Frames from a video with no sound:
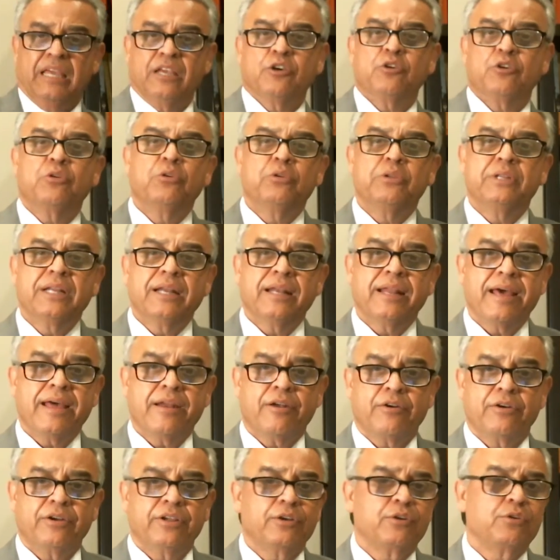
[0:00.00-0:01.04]
Include a
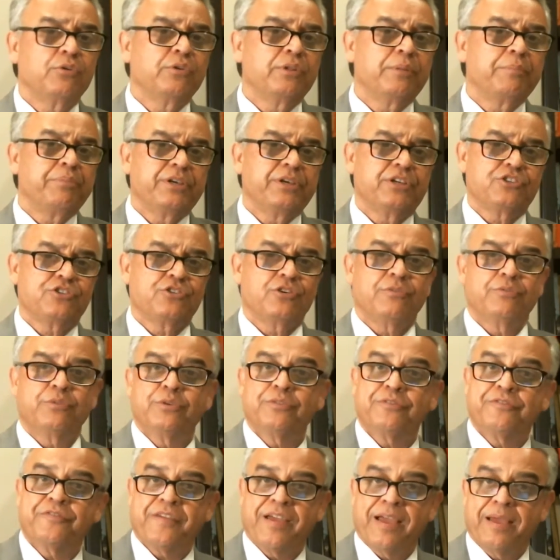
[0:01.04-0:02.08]
letter, include a picture of
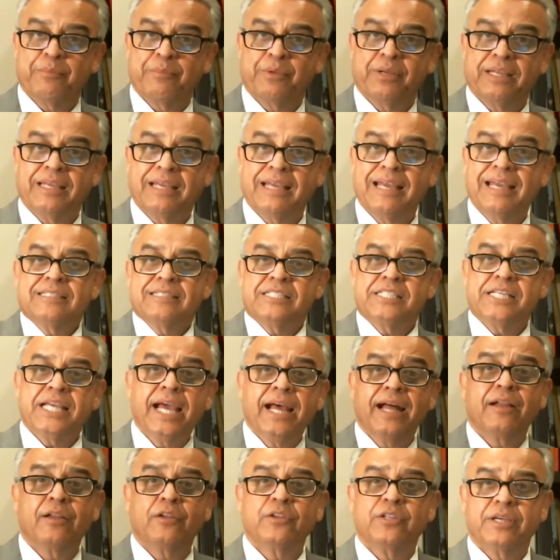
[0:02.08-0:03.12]
your family.
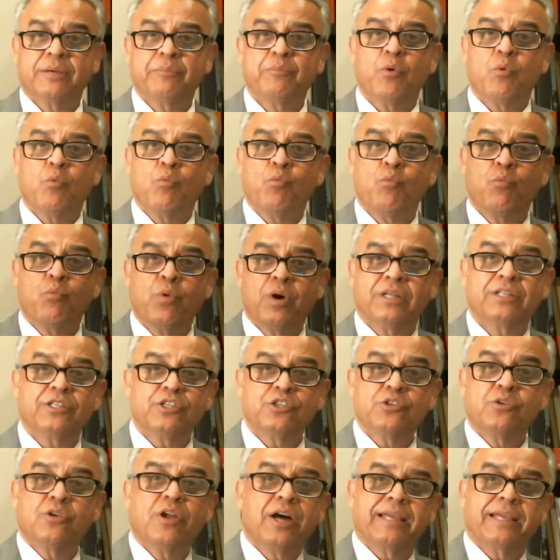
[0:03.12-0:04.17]
Tell them what
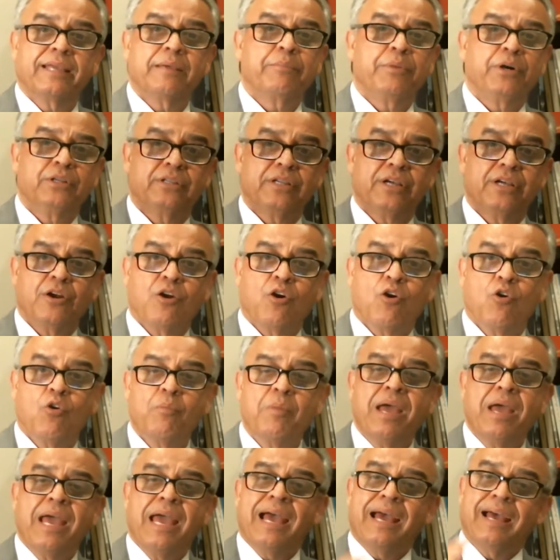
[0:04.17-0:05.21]
you like about their
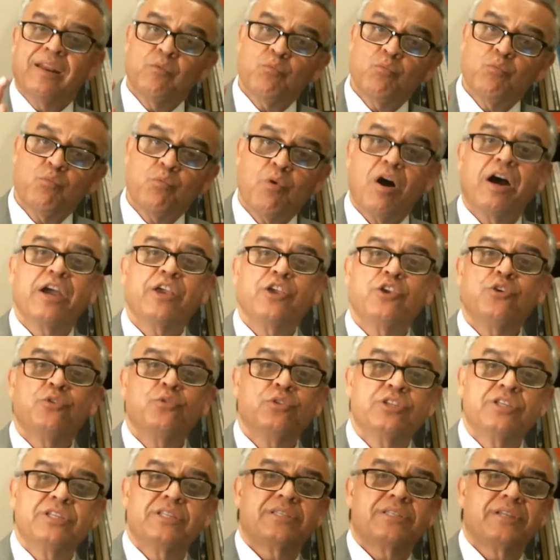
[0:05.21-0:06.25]
home and why
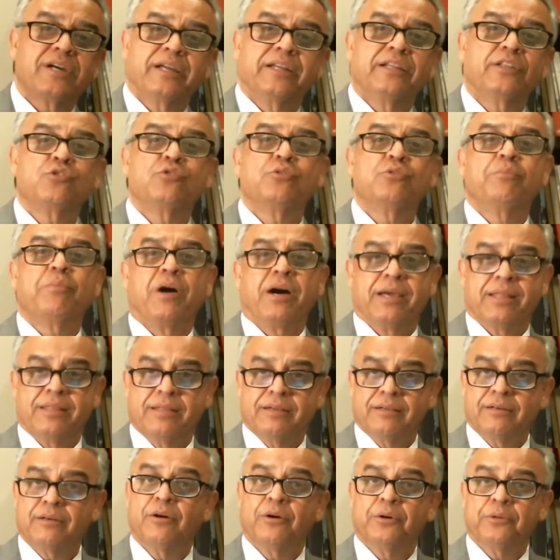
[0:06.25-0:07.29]
you decided to buy
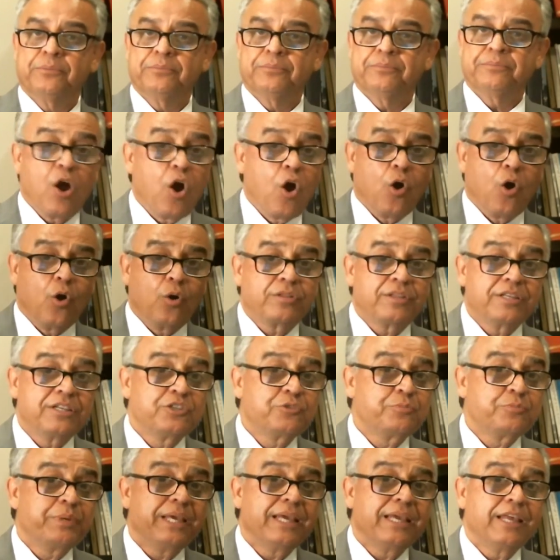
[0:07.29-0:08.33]
their home. All
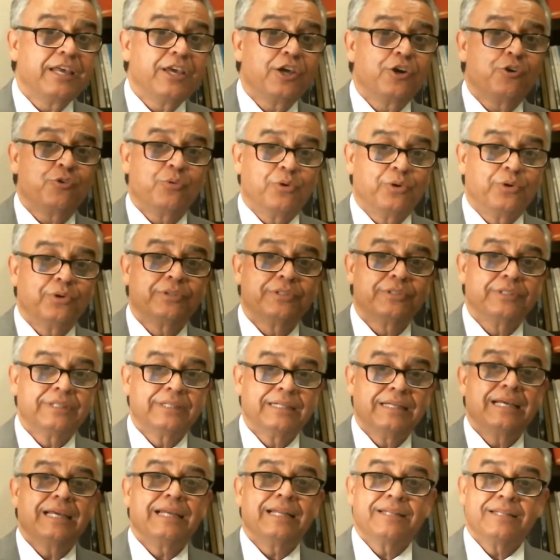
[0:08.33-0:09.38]
things being equal,
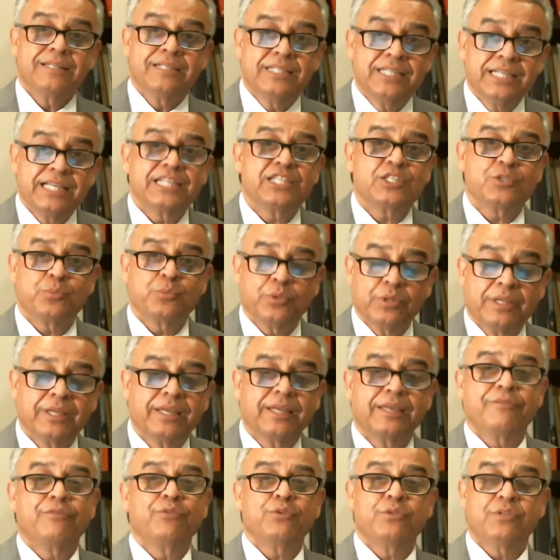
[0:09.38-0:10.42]
this will
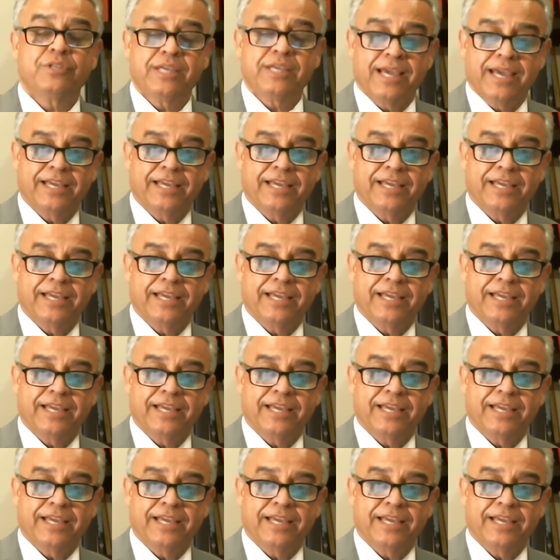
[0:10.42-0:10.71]
give you the